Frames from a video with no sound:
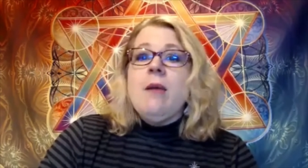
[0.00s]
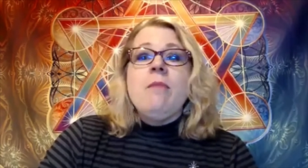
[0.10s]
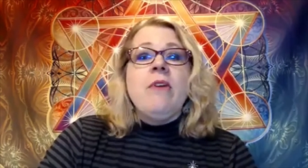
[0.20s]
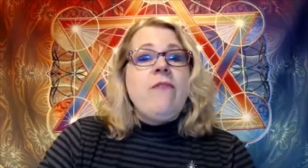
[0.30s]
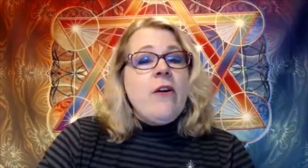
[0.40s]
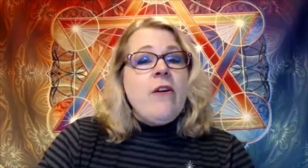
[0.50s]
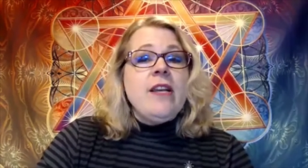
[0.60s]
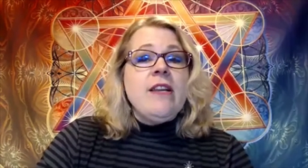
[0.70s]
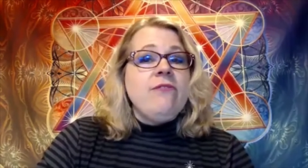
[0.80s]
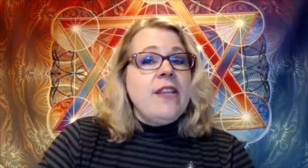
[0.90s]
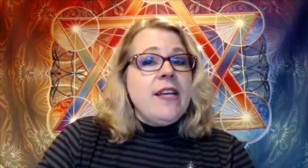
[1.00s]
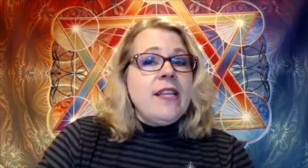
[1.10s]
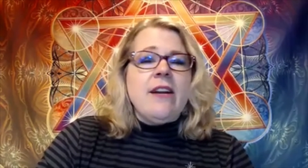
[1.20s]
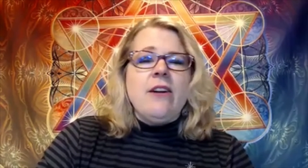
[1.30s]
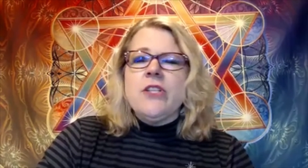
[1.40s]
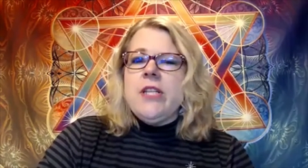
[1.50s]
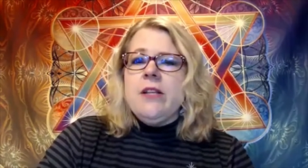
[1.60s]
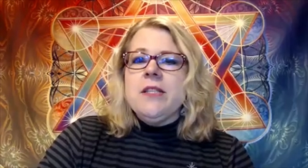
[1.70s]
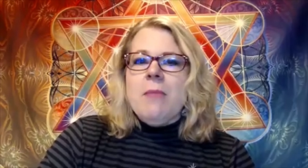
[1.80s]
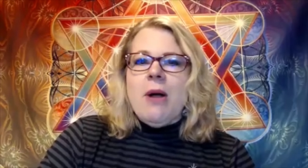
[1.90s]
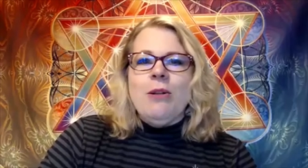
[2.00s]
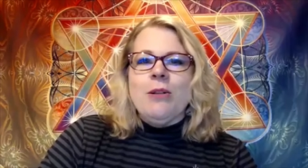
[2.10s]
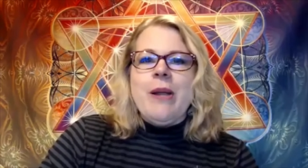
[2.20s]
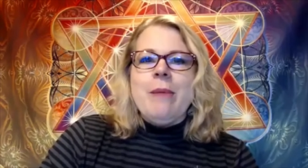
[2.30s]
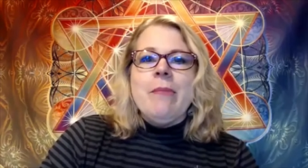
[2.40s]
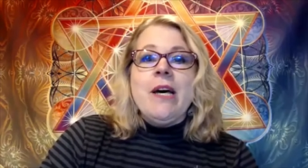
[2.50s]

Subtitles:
preferring to flick their still smoldering